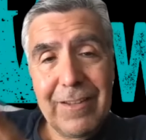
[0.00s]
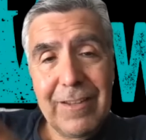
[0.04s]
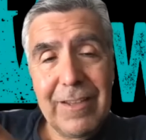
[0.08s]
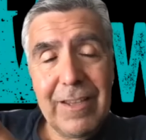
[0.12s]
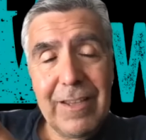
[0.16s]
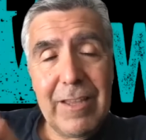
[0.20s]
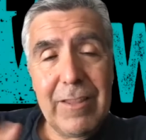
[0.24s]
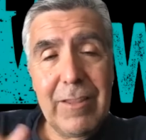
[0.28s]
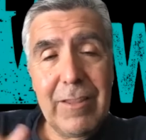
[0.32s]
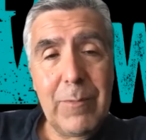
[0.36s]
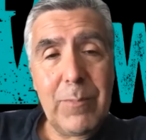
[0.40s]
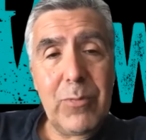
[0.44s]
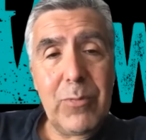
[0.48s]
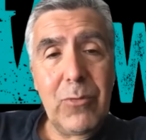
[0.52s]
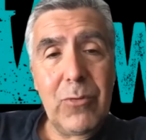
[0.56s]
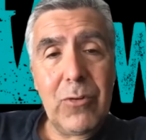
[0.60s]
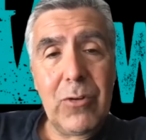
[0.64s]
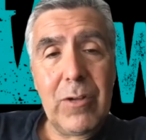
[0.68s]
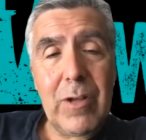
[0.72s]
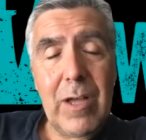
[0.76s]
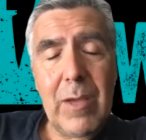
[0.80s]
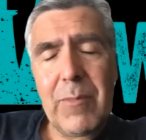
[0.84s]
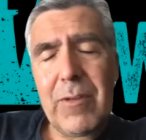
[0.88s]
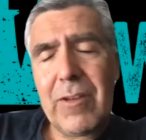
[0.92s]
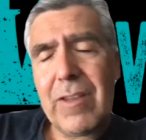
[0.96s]
in the pool.
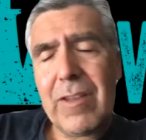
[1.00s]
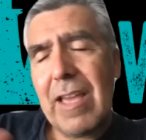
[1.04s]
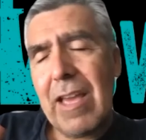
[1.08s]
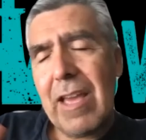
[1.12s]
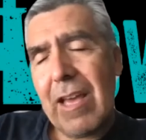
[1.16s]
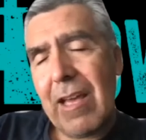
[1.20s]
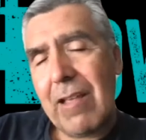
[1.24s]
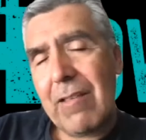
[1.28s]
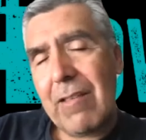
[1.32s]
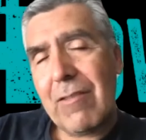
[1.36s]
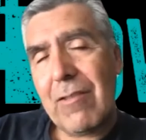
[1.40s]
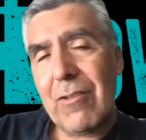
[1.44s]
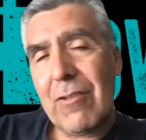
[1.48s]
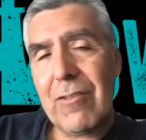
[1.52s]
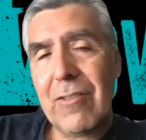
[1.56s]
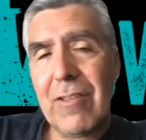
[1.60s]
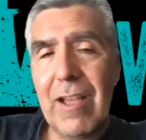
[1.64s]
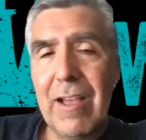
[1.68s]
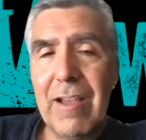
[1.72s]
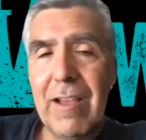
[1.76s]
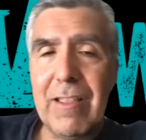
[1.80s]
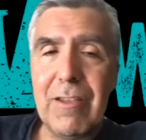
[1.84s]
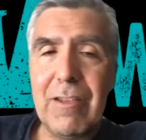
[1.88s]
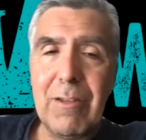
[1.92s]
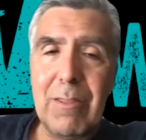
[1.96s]
I mean, yes, you're
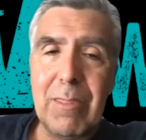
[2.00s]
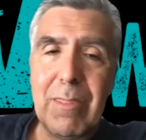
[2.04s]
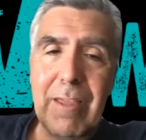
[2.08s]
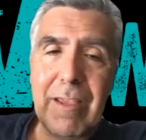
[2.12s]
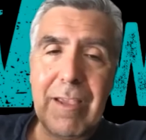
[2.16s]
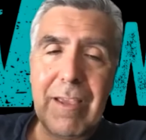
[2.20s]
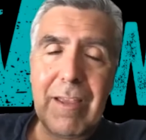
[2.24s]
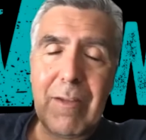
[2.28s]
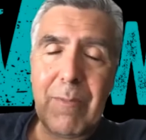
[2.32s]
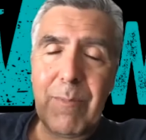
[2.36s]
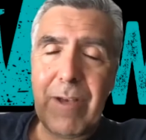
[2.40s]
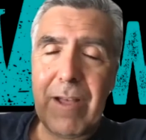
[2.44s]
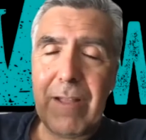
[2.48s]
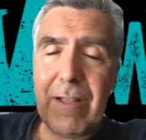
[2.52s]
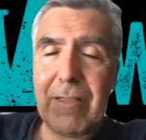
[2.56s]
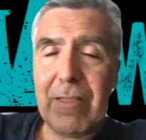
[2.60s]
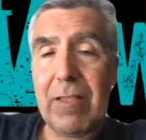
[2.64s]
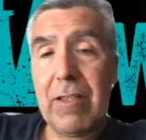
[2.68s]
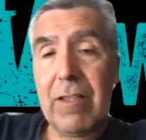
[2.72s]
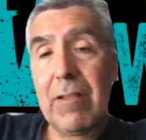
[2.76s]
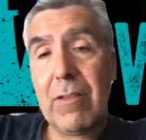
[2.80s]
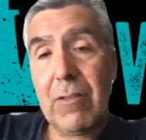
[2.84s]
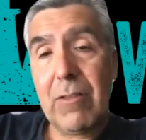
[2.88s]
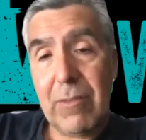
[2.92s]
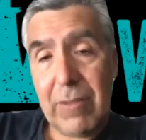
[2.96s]
ta- you're thinking about
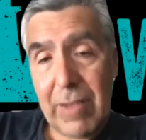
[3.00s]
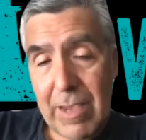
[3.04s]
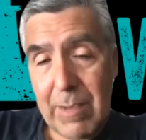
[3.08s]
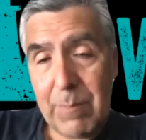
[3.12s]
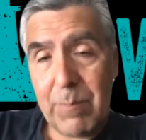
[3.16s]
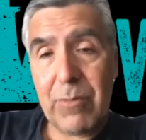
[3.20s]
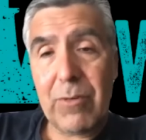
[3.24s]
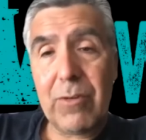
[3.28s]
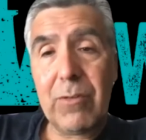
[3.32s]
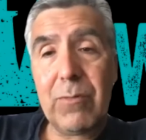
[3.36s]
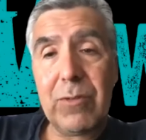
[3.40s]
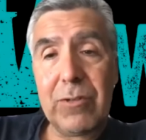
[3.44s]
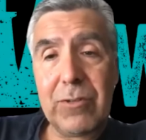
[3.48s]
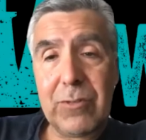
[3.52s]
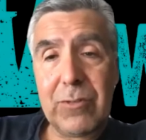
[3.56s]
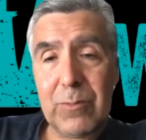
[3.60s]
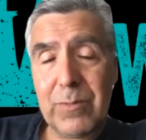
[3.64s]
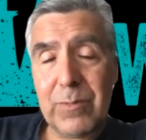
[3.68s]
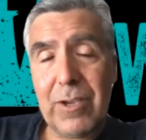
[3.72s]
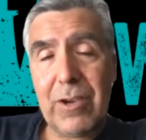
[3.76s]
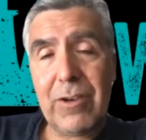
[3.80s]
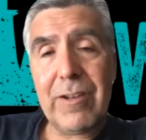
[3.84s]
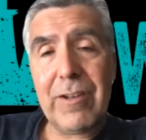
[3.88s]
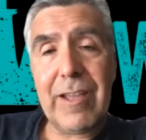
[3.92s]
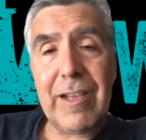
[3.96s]
the taper, which will
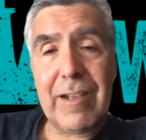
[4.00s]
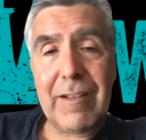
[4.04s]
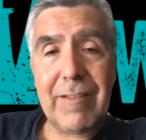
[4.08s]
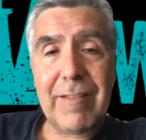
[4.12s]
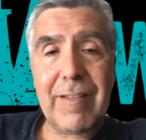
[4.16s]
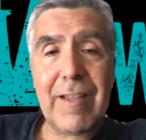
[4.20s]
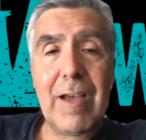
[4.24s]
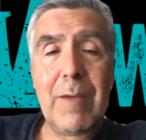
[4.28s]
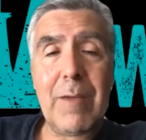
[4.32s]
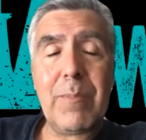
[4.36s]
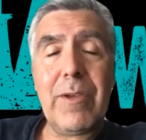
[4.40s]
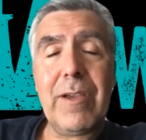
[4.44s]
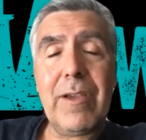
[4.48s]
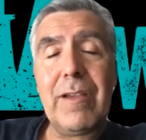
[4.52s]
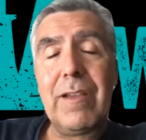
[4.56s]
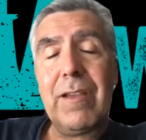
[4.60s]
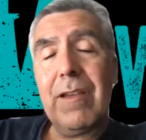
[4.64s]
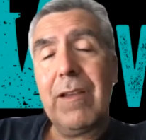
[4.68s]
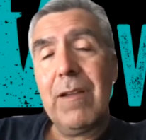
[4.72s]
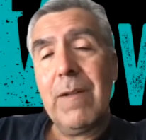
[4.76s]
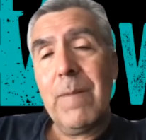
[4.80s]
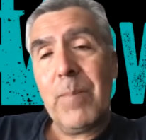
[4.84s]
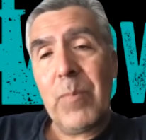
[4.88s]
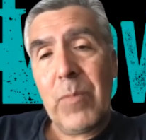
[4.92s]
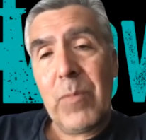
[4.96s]
be our next topic,
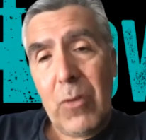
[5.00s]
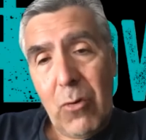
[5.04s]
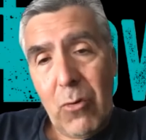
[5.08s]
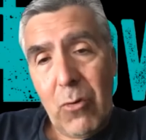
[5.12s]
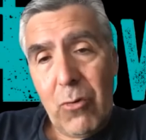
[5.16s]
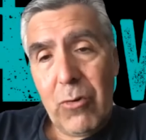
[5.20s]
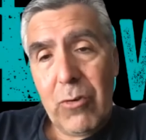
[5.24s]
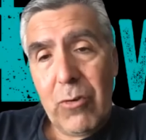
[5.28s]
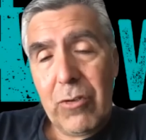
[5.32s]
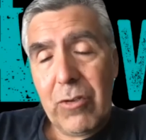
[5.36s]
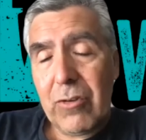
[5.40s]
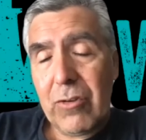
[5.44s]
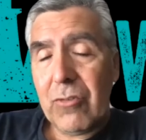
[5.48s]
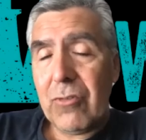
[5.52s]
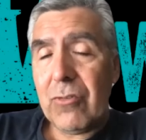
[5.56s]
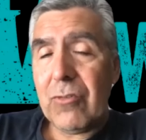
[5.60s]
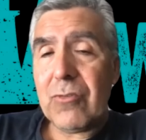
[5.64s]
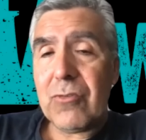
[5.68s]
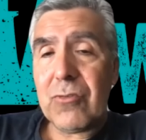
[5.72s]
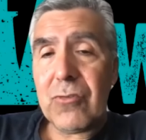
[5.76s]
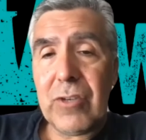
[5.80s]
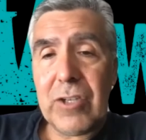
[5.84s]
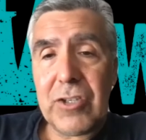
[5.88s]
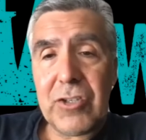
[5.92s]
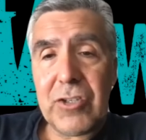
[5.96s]
or your
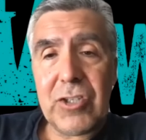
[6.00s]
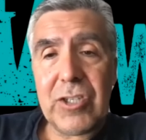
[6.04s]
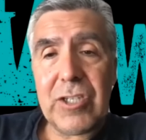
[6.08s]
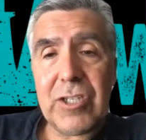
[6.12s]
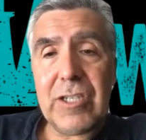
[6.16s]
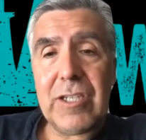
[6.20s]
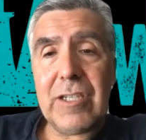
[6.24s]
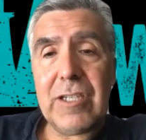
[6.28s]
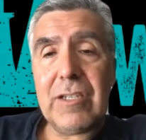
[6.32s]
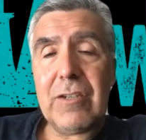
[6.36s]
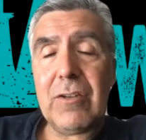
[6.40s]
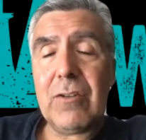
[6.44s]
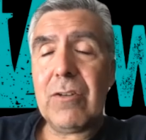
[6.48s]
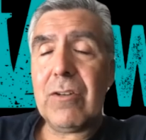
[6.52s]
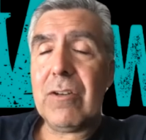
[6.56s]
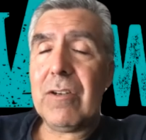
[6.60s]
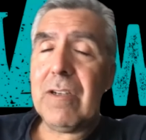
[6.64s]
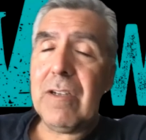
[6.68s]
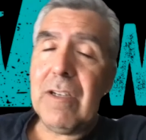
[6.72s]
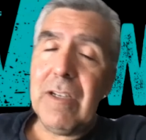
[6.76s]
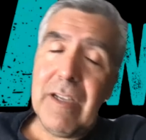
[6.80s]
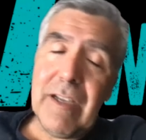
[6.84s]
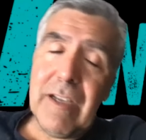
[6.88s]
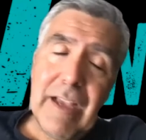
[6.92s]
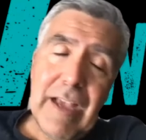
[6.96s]
nutrition or
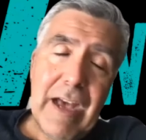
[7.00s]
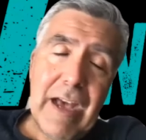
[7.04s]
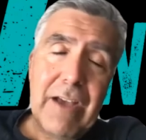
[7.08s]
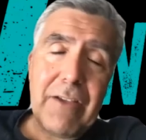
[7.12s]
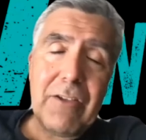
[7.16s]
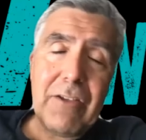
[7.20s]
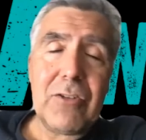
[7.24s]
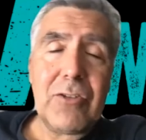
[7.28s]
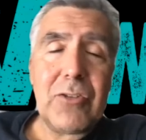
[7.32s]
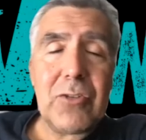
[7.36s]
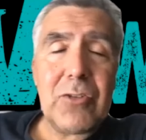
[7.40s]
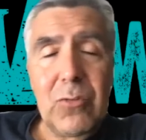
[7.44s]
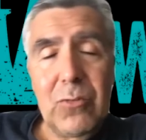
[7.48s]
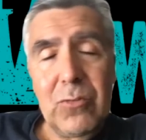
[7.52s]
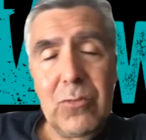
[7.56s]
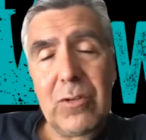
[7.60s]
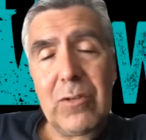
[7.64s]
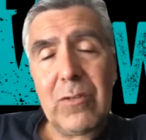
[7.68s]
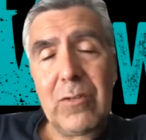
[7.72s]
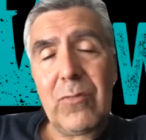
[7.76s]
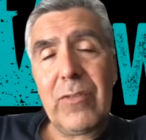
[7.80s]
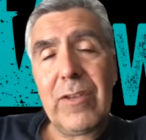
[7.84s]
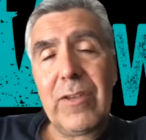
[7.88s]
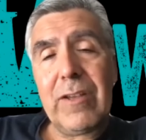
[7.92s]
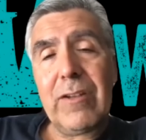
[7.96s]
how your
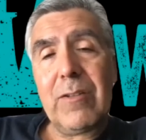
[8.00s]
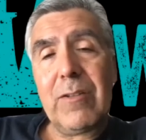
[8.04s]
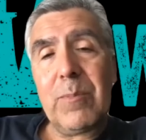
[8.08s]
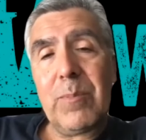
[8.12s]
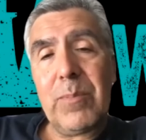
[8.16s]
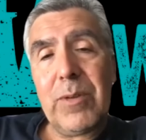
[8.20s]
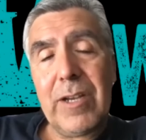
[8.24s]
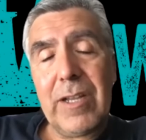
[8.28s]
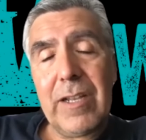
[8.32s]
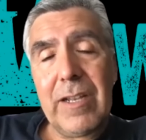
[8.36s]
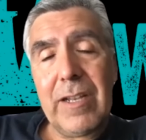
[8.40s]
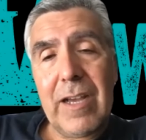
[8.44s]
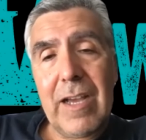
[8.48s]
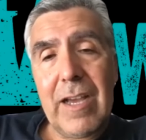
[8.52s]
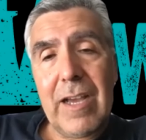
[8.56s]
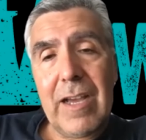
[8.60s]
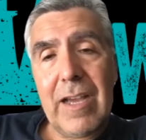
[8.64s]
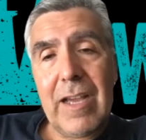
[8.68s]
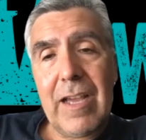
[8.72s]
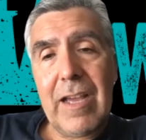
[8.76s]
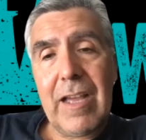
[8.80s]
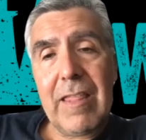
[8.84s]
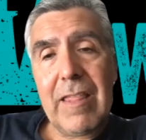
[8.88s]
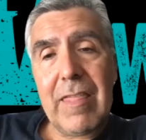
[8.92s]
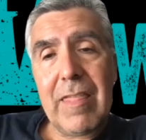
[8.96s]
shoulders feel. But uh,
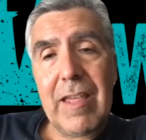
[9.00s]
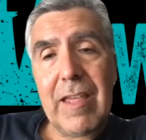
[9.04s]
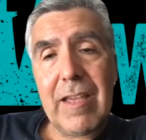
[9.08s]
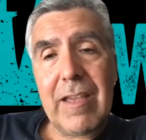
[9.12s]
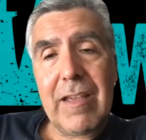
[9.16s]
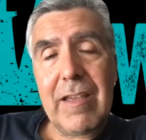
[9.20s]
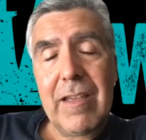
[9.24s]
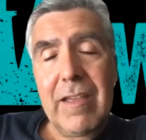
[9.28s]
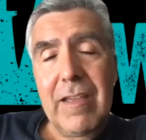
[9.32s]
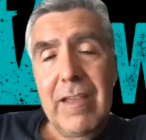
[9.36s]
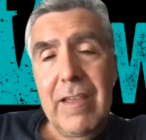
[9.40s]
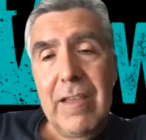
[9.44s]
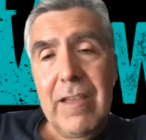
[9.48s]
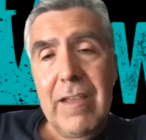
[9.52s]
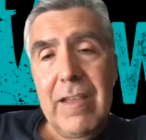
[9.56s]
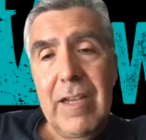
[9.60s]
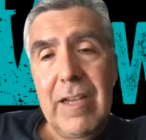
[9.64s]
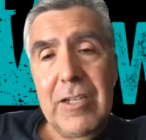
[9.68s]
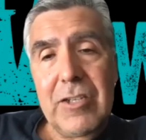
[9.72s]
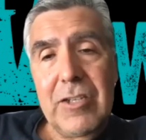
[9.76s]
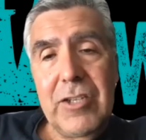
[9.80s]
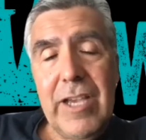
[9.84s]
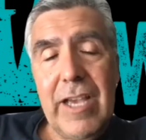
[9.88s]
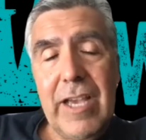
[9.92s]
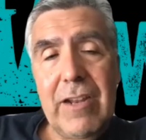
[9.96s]
I, think a
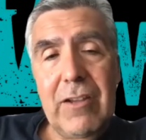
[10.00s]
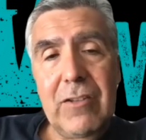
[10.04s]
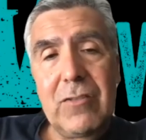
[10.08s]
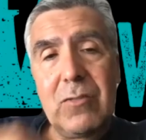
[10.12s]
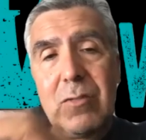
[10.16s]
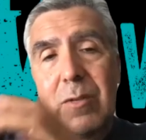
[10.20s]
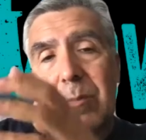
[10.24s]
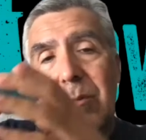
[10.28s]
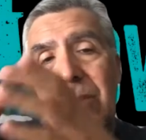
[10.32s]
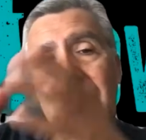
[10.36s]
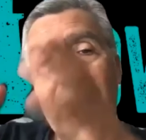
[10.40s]
channel swimmer